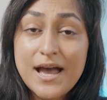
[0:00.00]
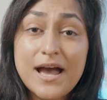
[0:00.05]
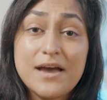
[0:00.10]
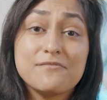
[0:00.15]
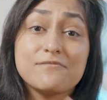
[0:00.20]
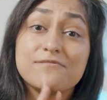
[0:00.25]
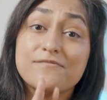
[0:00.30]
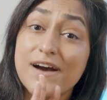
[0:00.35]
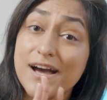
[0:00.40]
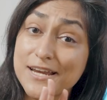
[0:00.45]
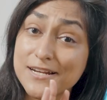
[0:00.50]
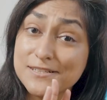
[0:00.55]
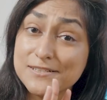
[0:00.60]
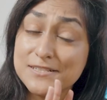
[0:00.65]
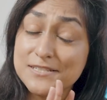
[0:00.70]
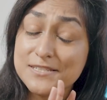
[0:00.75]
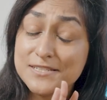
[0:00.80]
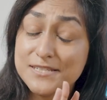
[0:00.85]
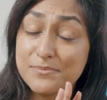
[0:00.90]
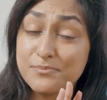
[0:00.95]
And
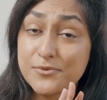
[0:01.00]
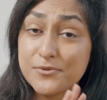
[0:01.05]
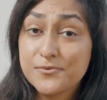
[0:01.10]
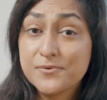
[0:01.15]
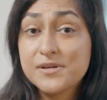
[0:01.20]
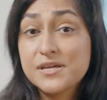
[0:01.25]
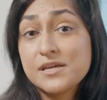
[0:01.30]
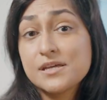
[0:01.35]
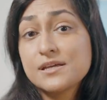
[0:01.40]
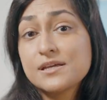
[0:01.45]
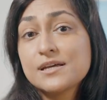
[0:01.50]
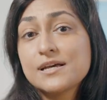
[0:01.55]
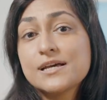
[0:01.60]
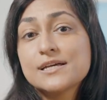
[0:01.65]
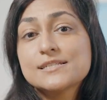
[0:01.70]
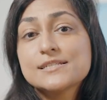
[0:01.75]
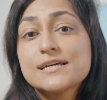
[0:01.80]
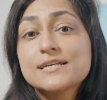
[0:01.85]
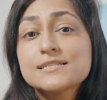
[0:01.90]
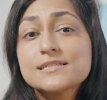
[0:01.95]
finally, step 3,
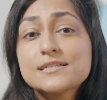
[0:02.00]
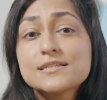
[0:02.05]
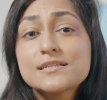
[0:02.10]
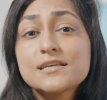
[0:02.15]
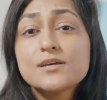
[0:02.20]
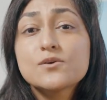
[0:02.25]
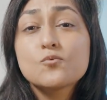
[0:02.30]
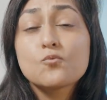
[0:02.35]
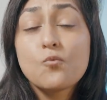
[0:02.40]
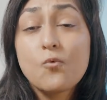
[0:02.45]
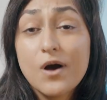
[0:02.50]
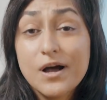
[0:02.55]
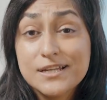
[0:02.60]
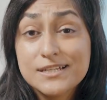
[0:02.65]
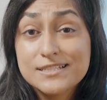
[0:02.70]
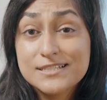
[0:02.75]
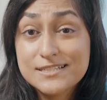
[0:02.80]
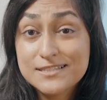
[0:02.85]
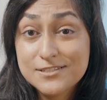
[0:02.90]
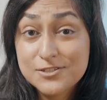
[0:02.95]
designate
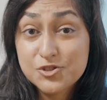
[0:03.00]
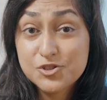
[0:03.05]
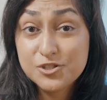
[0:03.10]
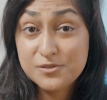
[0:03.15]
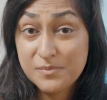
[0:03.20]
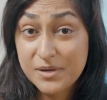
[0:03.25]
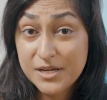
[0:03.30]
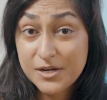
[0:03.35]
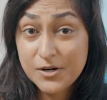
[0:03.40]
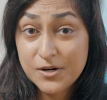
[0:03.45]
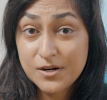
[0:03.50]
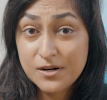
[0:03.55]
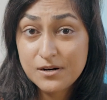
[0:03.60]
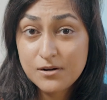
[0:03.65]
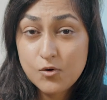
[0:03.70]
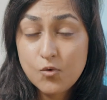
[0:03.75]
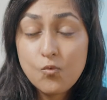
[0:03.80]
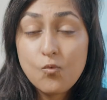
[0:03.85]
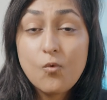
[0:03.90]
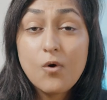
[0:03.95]
one decision maker.
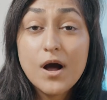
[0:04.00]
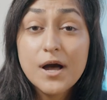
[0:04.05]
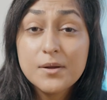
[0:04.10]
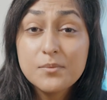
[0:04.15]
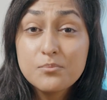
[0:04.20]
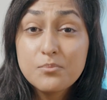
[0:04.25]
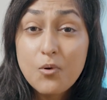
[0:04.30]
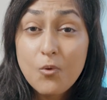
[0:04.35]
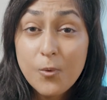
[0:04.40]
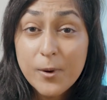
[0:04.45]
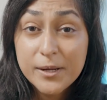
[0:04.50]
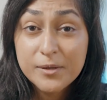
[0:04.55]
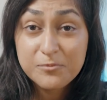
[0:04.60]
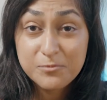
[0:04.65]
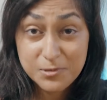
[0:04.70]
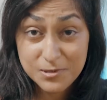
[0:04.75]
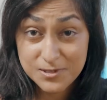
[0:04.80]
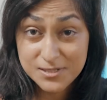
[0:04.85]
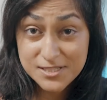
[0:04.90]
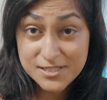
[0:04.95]
One point
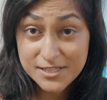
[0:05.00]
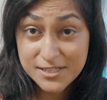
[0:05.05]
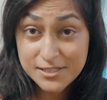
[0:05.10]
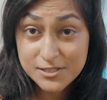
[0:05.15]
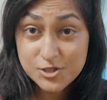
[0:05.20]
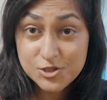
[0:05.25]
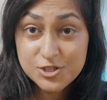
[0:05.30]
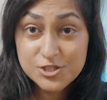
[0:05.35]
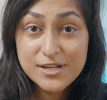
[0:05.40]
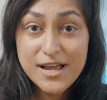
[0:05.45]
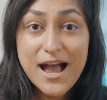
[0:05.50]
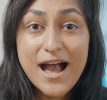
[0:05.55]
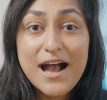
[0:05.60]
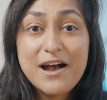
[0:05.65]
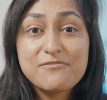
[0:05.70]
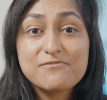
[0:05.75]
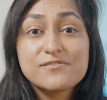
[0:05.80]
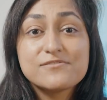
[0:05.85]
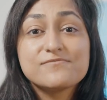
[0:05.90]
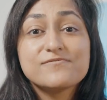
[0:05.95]
person should
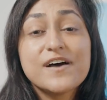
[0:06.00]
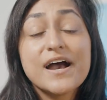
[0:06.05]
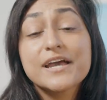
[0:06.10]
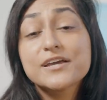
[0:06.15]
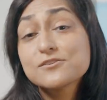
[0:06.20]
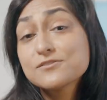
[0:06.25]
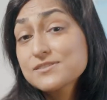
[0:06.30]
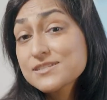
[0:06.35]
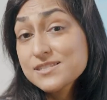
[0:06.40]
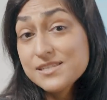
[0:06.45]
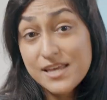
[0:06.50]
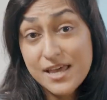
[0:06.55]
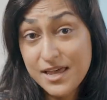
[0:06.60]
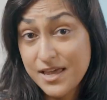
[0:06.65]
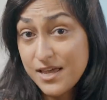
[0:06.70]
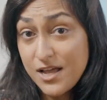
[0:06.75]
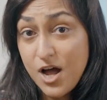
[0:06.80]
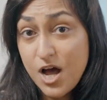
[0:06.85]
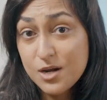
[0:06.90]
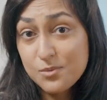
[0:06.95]
have the final
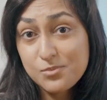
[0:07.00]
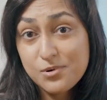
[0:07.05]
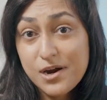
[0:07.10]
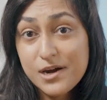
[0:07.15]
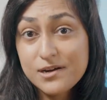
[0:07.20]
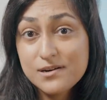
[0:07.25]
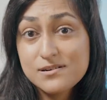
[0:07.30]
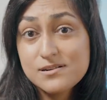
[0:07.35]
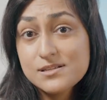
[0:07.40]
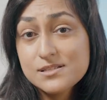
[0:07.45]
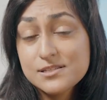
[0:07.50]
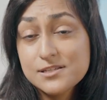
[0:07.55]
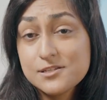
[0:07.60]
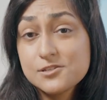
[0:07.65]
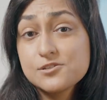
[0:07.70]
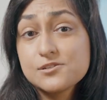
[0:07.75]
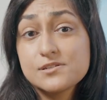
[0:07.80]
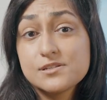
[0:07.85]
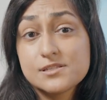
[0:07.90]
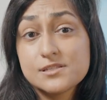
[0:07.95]
say on
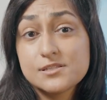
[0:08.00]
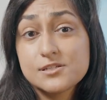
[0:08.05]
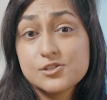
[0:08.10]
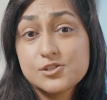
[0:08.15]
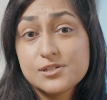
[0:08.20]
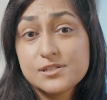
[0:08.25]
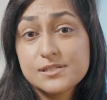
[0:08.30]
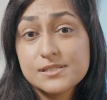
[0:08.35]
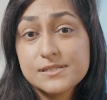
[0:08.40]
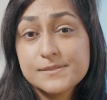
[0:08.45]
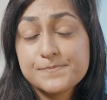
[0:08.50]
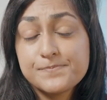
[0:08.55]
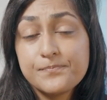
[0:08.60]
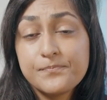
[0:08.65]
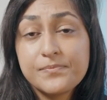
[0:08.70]
prioritization decisions.